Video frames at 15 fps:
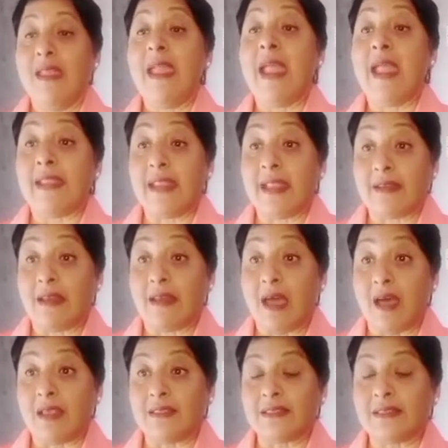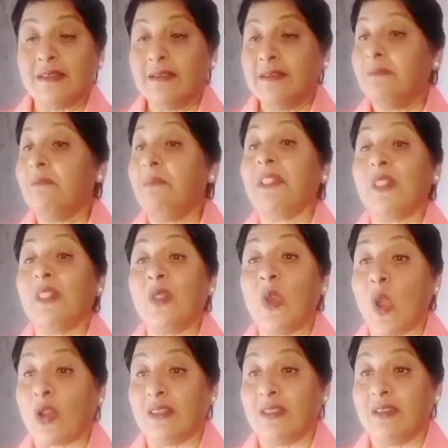And at last, but
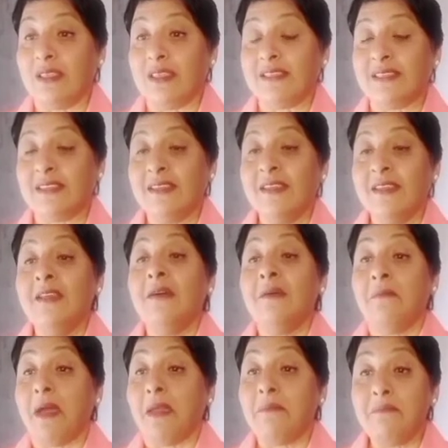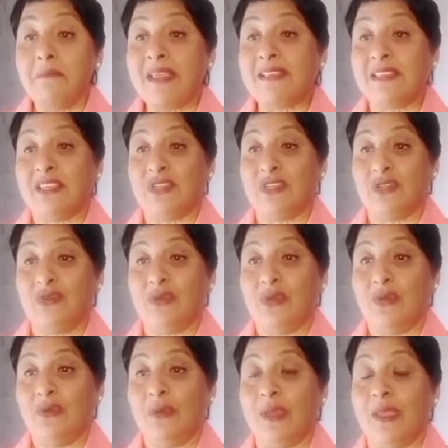not the least, my message to
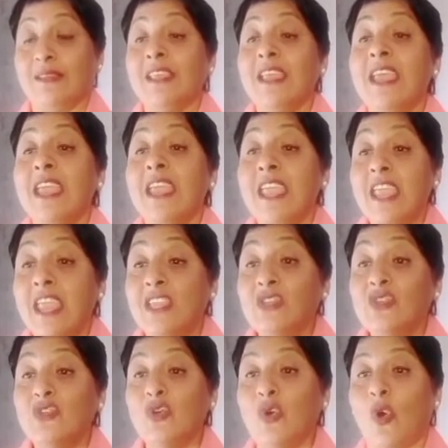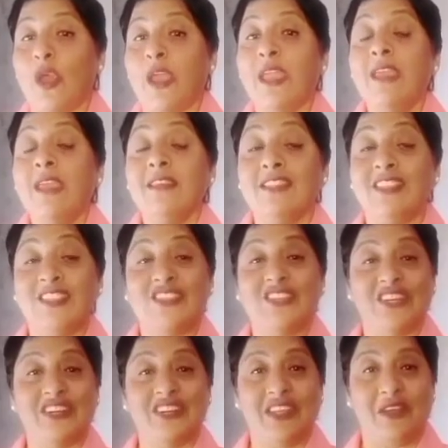you is enjoy the
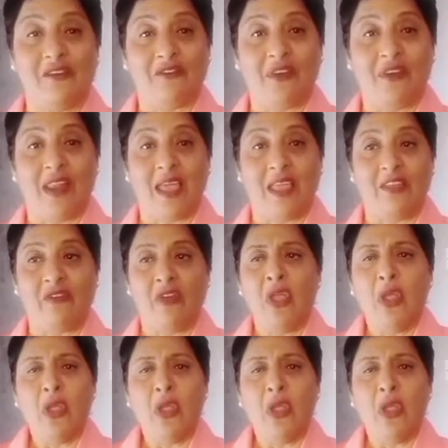journey of life.